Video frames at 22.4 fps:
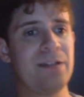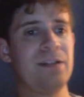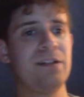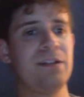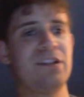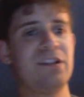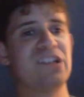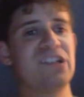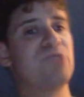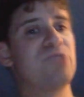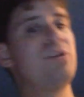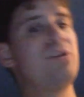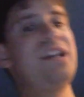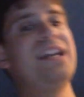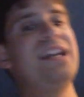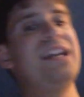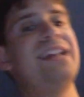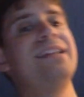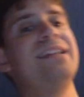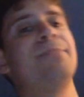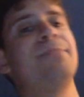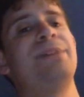So Reed
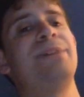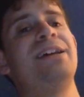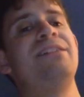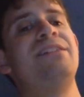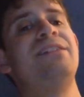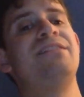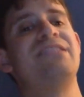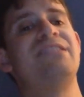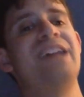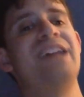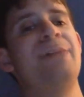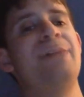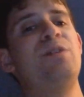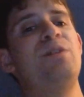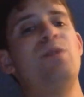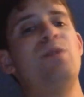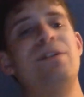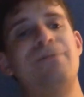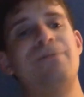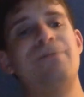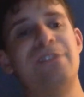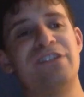ended up pinning Sami
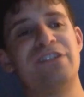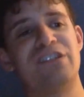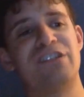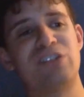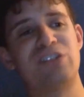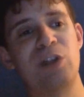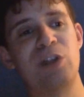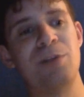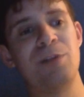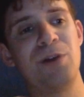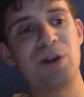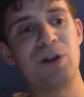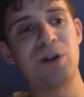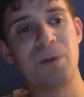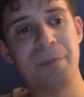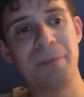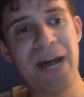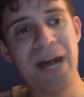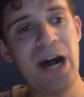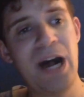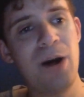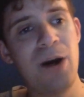with a vicious turnbuckle
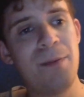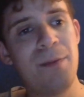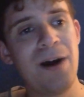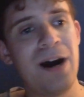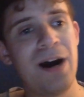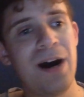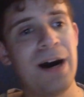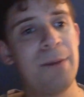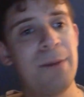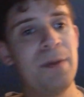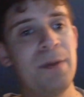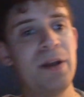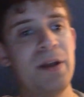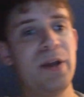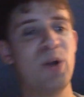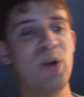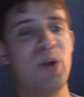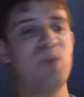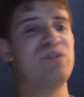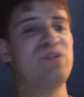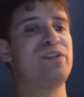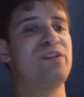powerbomb,
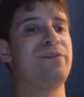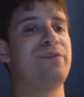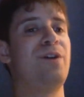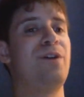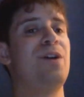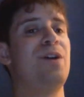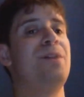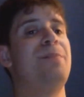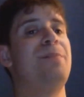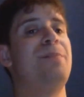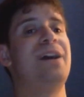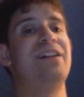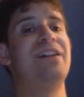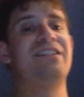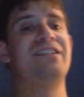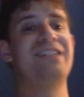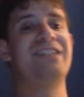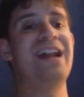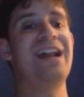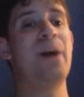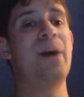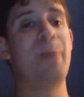which was followed up by a
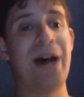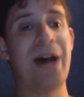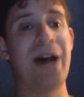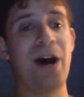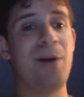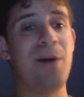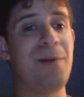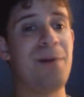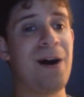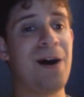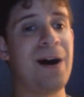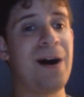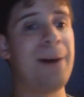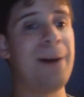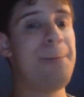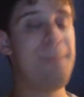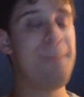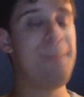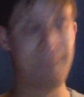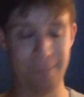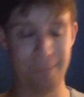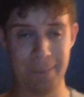sit-out powerbomb.